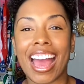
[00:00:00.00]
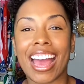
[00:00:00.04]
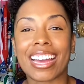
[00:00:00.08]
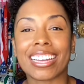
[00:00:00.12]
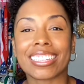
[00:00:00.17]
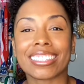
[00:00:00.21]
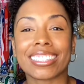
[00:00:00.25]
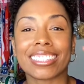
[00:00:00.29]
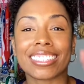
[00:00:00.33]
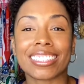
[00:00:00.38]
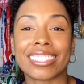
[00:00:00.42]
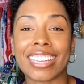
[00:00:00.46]

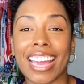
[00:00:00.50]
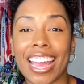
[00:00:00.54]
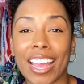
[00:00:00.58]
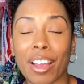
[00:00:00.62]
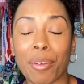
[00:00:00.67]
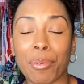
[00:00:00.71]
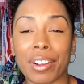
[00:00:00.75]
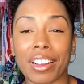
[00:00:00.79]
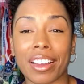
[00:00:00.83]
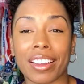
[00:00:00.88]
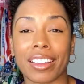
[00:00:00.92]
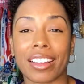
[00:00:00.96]
Today
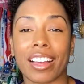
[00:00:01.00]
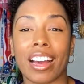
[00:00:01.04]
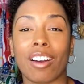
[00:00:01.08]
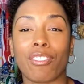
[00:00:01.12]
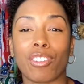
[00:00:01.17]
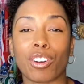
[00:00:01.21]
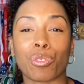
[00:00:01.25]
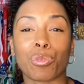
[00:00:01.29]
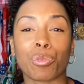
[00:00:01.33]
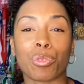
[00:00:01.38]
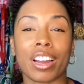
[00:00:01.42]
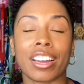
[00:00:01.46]
we're going to
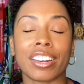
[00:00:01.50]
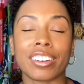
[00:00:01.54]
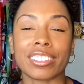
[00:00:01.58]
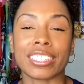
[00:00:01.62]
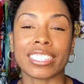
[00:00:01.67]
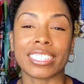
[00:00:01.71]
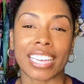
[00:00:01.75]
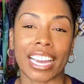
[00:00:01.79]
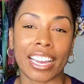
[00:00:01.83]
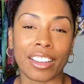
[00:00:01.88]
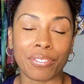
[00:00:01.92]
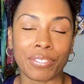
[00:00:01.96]
cover runner
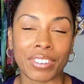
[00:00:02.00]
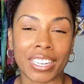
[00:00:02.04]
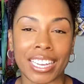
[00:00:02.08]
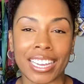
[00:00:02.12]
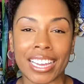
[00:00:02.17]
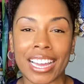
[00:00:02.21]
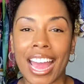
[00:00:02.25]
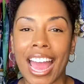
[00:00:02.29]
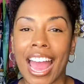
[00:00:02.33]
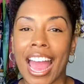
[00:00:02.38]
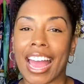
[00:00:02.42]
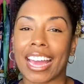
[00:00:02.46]

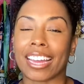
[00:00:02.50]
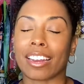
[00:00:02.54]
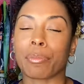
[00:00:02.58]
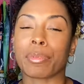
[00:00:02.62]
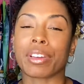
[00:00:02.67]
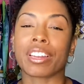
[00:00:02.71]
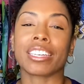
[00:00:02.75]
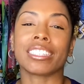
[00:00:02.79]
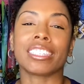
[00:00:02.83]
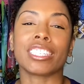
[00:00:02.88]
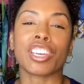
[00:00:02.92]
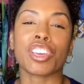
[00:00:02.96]
safety, and I'm
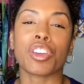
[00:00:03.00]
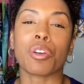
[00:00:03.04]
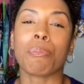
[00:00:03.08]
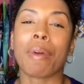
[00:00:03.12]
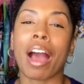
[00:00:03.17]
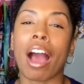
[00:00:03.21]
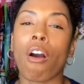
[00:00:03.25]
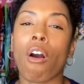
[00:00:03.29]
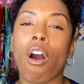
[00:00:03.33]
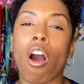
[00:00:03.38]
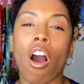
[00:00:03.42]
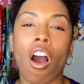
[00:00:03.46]
going to tell you
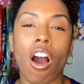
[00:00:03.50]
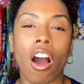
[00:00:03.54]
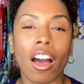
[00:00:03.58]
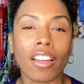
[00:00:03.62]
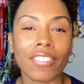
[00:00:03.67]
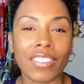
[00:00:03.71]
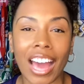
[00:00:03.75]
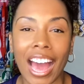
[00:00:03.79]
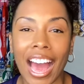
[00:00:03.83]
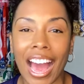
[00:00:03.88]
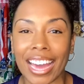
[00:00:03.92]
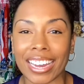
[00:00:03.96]
about all
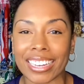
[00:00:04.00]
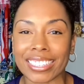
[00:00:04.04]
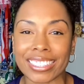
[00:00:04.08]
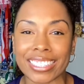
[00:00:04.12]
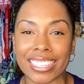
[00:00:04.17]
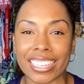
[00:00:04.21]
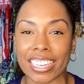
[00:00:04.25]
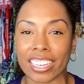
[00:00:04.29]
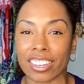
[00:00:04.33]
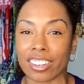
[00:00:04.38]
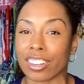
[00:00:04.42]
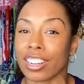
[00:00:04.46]
the hottest
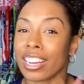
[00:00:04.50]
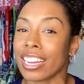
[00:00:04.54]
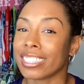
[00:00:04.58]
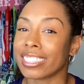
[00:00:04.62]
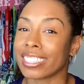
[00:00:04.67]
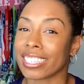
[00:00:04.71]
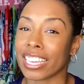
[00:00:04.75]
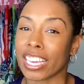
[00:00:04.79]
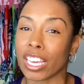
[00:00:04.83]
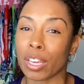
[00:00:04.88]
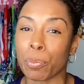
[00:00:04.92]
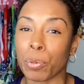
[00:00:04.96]
gear to
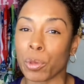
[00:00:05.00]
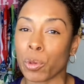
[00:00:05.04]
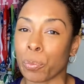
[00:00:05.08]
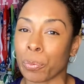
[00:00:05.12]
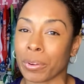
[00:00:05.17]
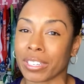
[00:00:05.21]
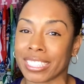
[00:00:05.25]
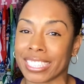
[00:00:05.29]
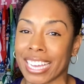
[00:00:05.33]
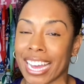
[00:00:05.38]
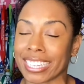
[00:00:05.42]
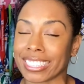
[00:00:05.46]
keep you
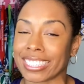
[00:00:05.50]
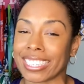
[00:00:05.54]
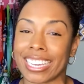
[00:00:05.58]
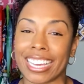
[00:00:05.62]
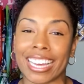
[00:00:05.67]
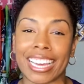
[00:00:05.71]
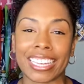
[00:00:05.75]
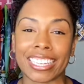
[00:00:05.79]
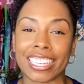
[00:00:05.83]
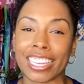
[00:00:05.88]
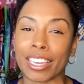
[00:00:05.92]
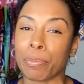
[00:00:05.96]

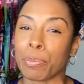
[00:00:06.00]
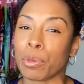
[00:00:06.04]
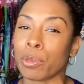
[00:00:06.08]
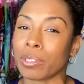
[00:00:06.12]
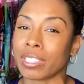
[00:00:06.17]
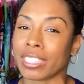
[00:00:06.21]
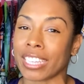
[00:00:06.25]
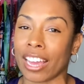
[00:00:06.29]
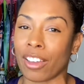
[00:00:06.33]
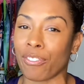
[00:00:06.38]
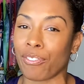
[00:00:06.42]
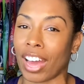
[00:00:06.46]
protected and keep you
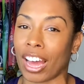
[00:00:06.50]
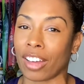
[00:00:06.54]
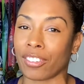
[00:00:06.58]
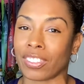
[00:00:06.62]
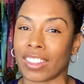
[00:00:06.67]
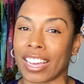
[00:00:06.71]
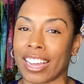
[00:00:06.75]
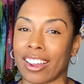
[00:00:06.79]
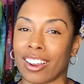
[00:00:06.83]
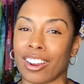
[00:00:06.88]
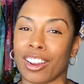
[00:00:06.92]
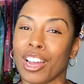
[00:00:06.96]
safe out
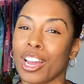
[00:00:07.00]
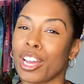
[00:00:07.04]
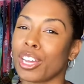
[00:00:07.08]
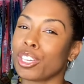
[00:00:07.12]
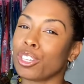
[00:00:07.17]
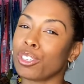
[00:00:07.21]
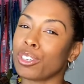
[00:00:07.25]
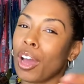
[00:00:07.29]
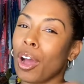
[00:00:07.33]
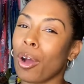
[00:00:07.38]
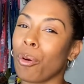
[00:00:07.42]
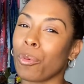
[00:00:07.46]
there.
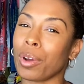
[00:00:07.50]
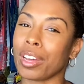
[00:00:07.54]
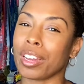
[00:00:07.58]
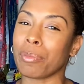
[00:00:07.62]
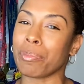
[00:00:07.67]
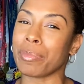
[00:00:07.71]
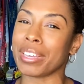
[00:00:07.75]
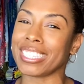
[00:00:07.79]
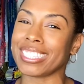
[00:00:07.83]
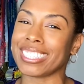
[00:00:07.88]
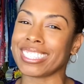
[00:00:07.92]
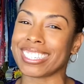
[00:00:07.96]
You don't want to
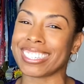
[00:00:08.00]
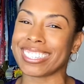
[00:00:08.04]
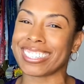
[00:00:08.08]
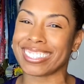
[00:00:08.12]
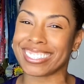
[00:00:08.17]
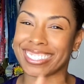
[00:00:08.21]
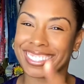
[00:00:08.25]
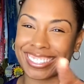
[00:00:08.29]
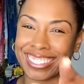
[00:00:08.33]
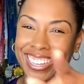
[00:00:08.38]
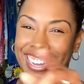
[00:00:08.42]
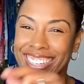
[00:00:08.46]
miss
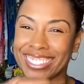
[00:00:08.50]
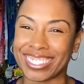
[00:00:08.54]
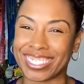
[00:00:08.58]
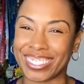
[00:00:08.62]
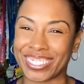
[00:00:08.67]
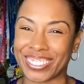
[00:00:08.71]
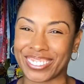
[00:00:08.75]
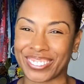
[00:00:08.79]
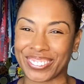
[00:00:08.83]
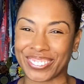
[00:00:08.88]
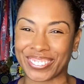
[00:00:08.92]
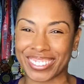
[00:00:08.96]
it. Stay
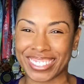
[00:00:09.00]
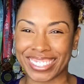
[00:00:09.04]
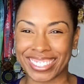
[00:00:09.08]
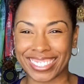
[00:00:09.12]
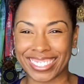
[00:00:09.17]
tuned.